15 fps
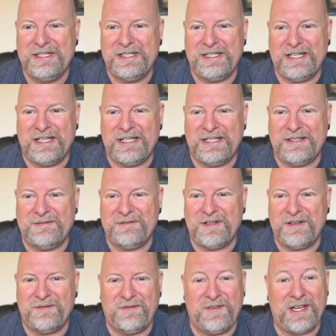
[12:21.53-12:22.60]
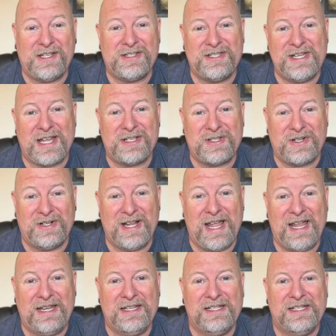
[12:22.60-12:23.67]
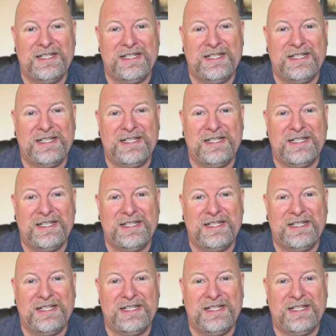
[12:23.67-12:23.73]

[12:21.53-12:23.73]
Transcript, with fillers: Uh, fixed yesterday,